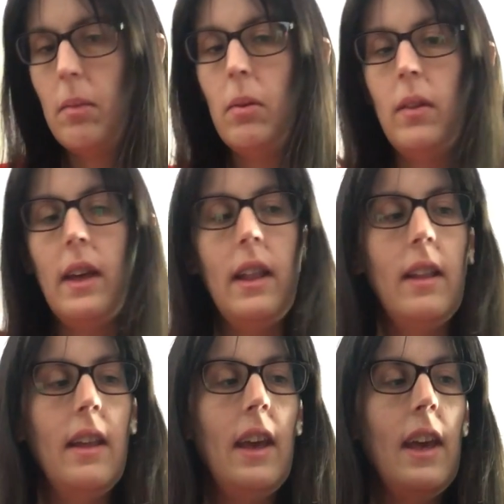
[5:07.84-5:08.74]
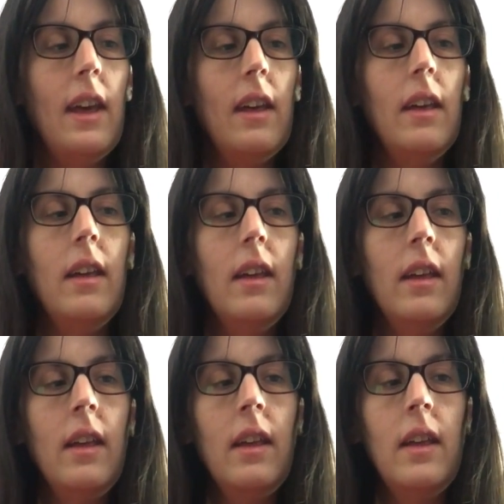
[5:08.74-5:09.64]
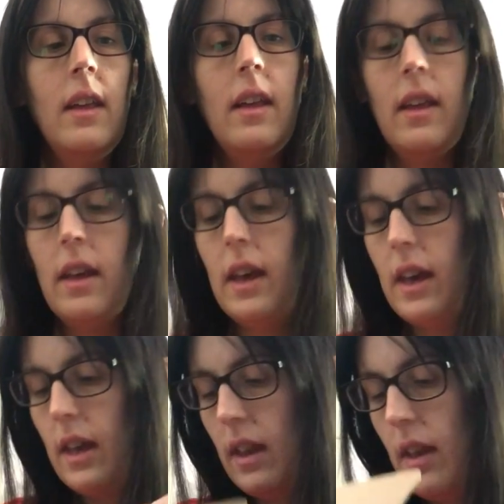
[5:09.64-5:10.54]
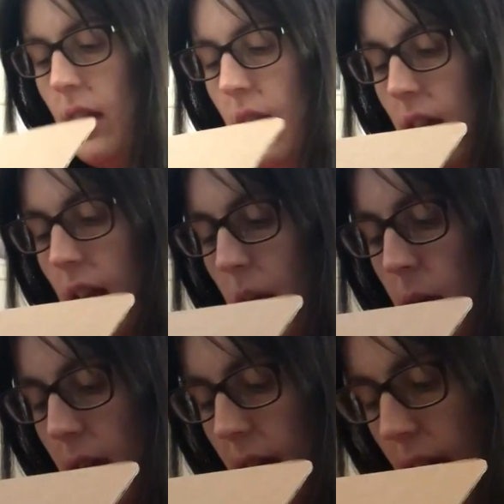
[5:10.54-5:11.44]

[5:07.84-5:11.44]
Put that there. And now we